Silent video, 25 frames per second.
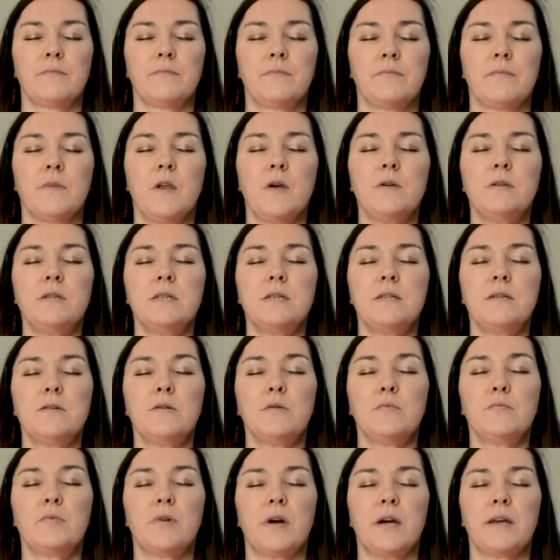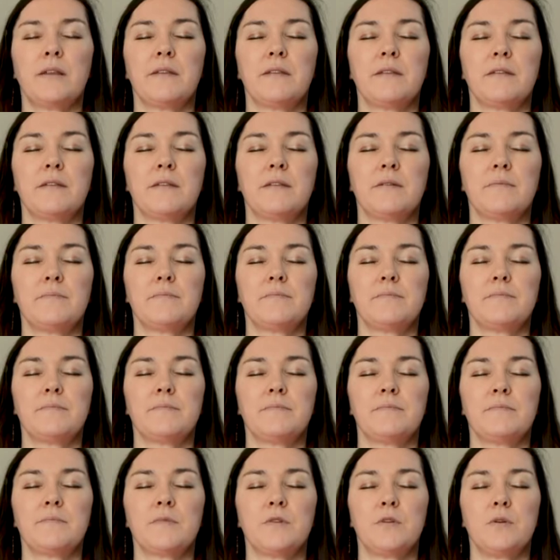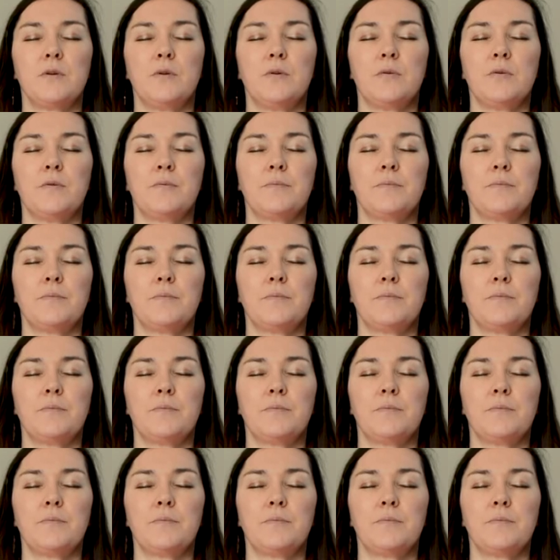Notice your breath too.